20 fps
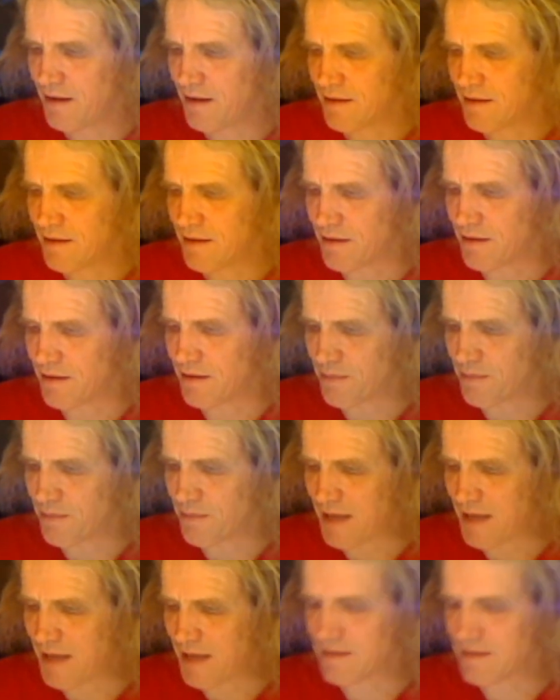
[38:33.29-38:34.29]
So the, the
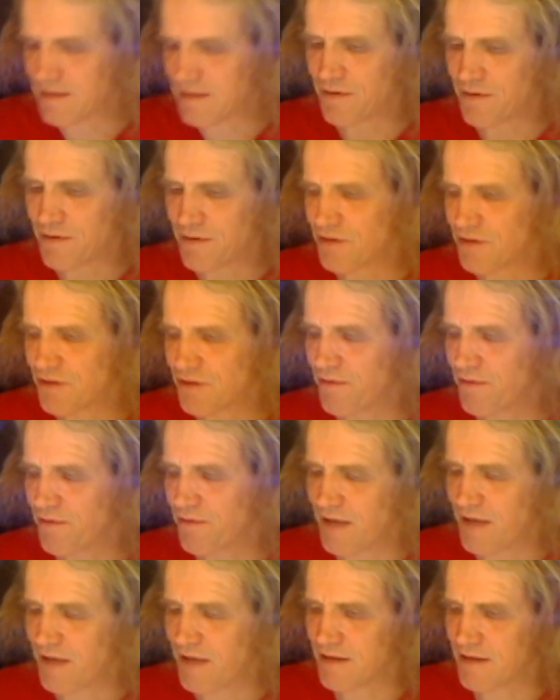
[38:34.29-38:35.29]
black stuff will just
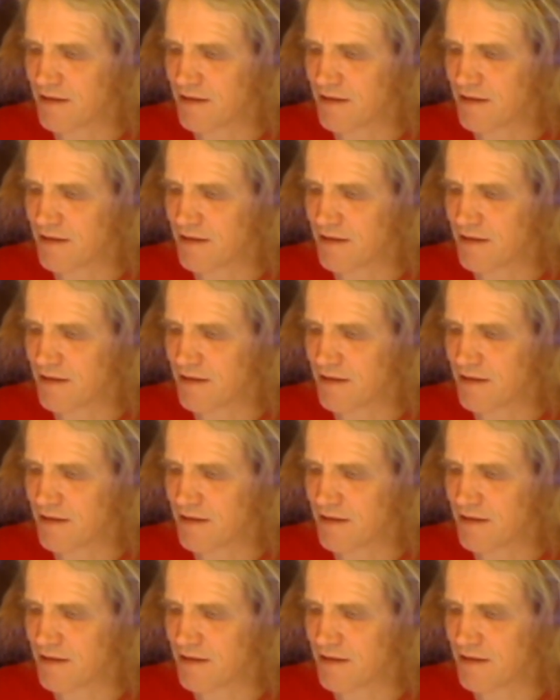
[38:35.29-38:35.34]
reflect.